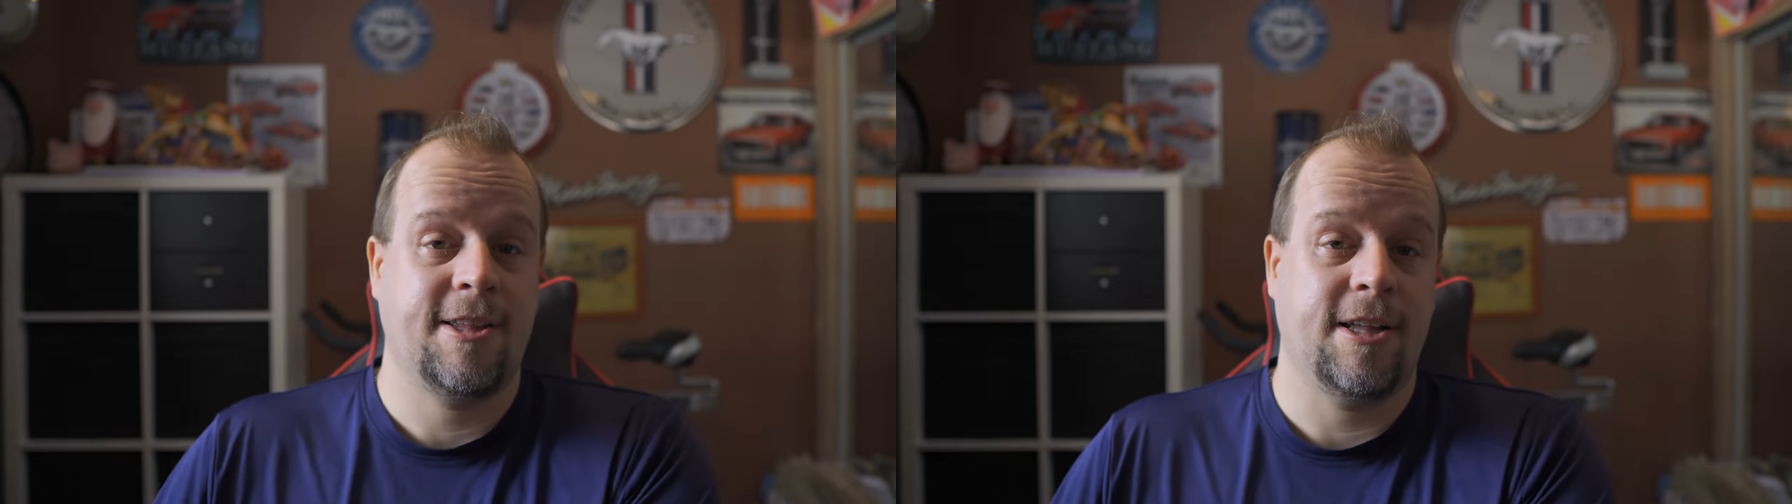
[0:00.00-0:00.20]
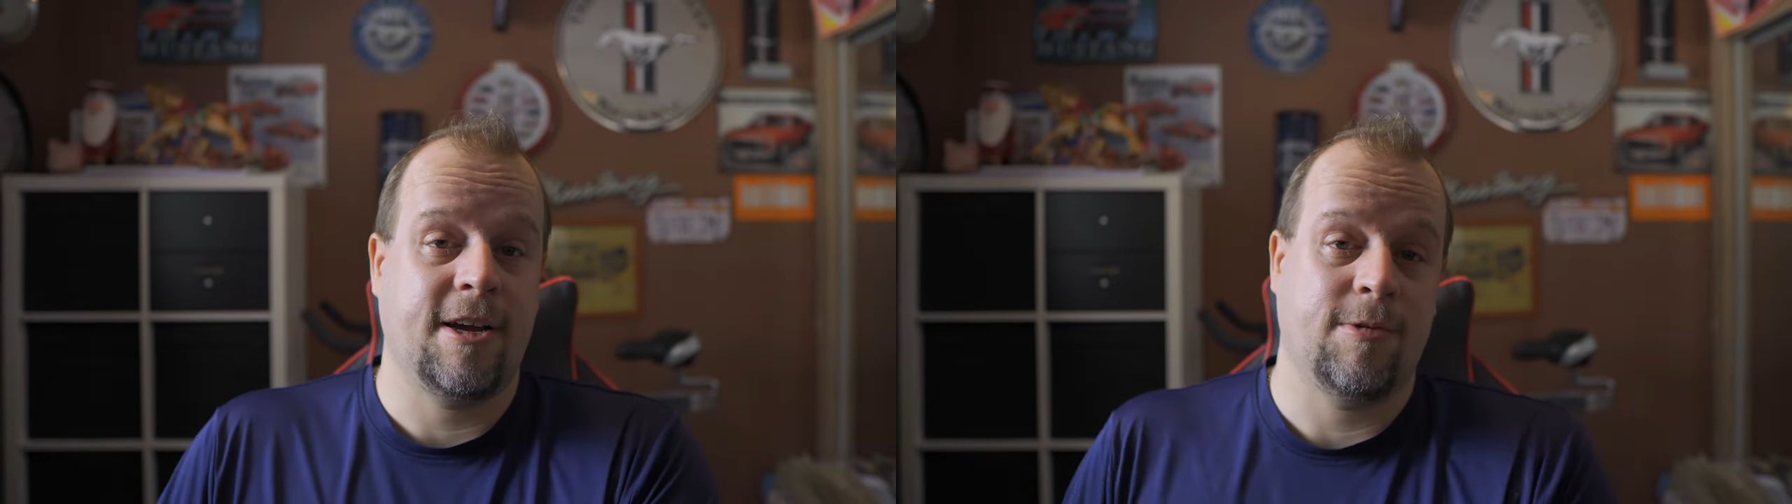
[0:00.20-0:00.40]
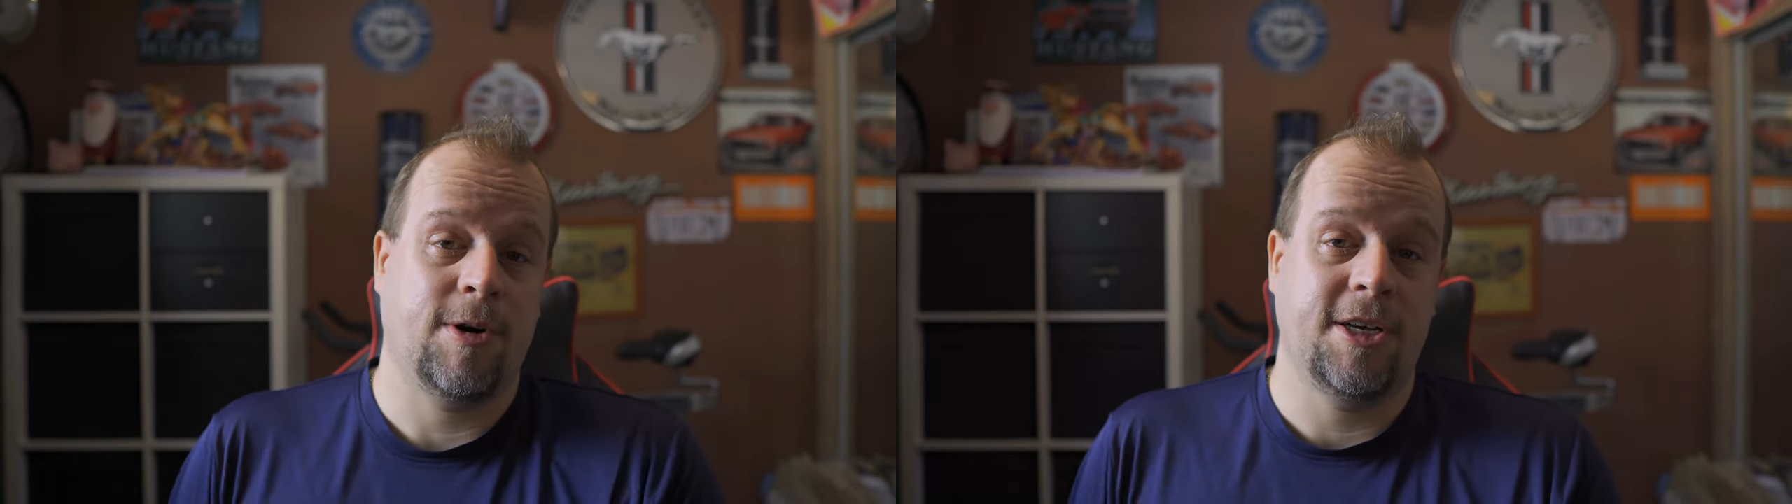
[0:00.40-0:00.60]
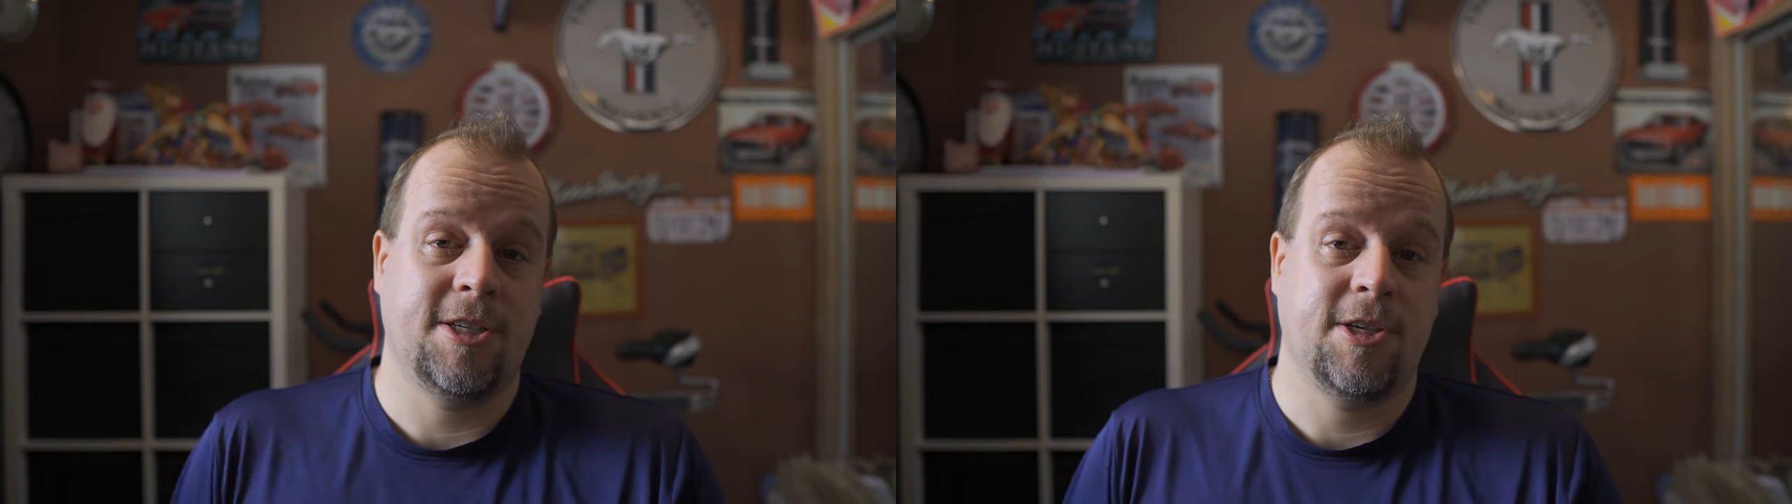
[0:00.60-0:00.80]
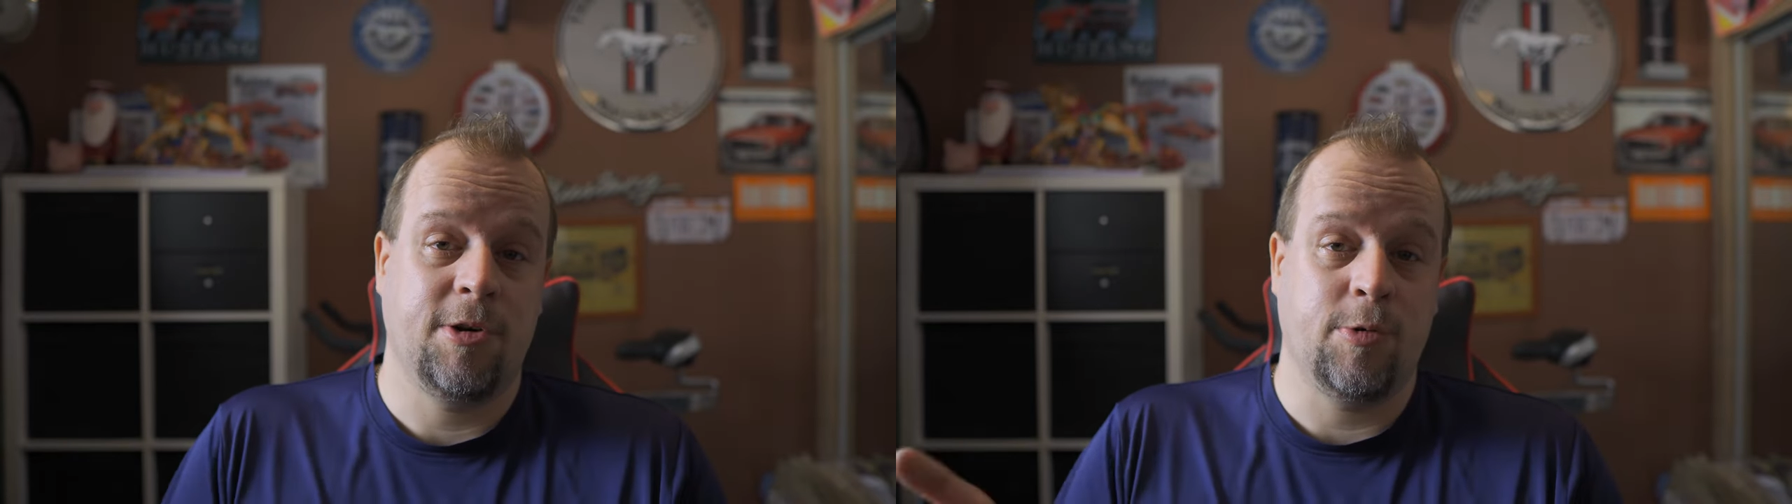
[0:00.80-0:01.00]
that
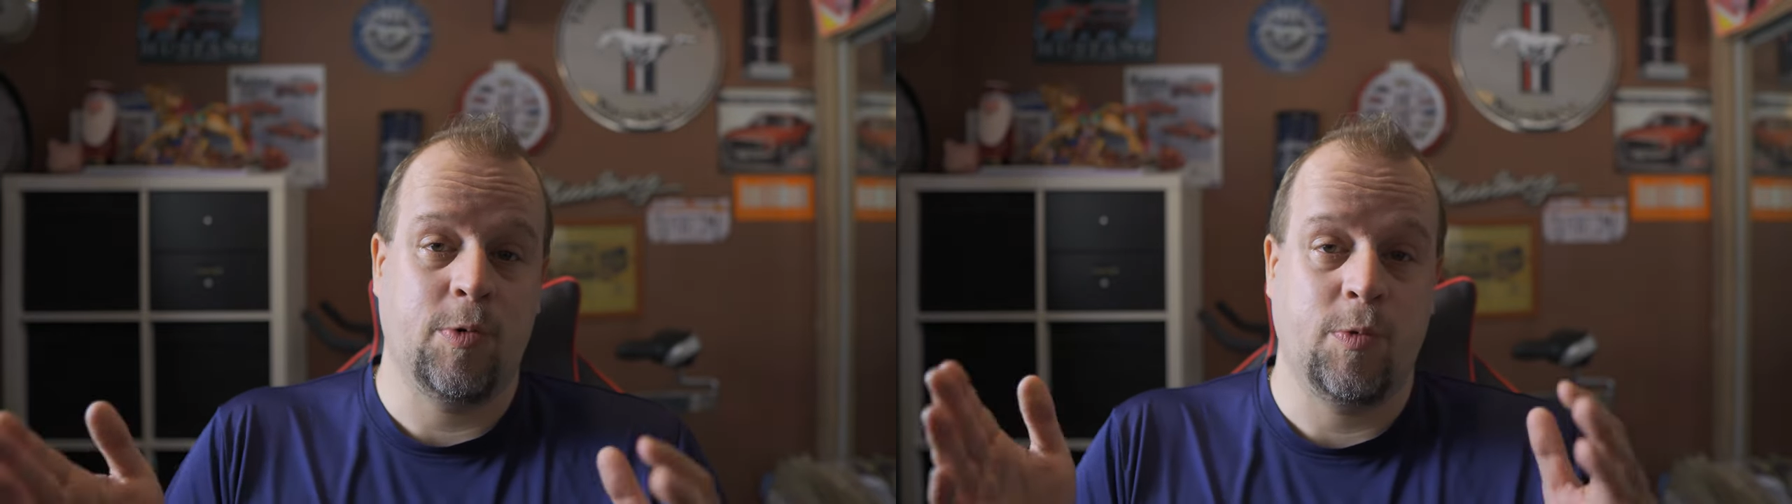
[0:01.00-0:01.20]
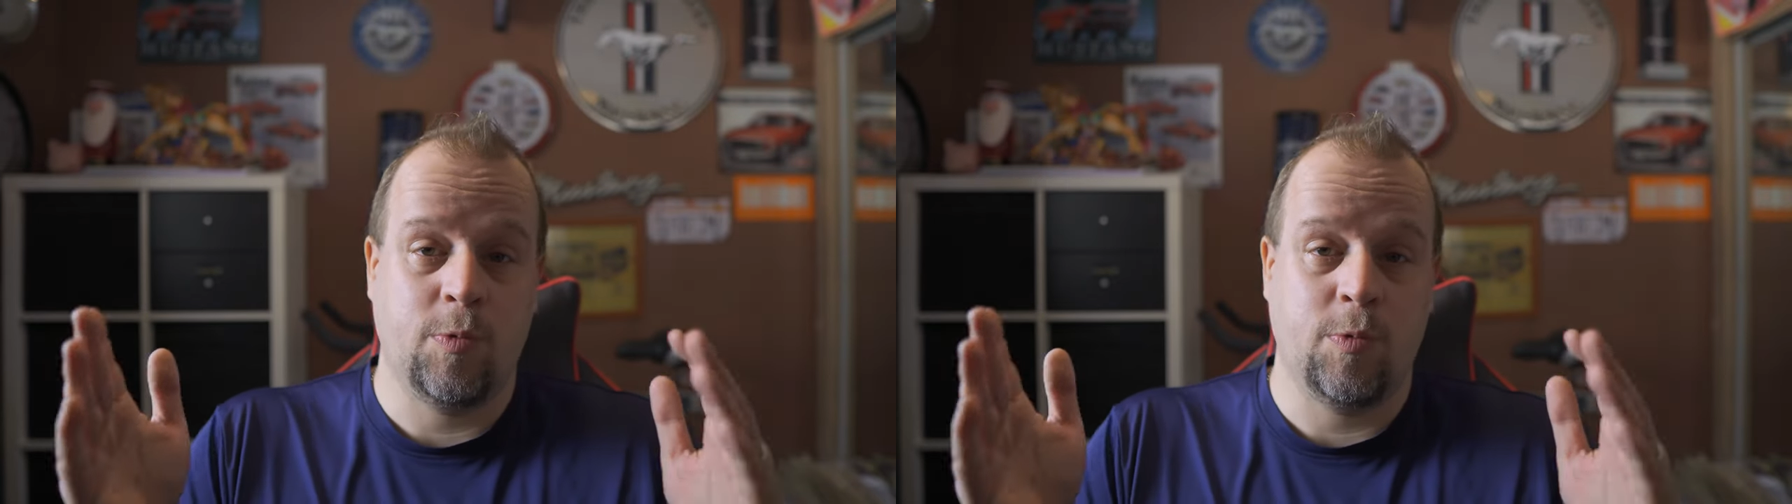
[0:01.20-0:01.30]
otherwise you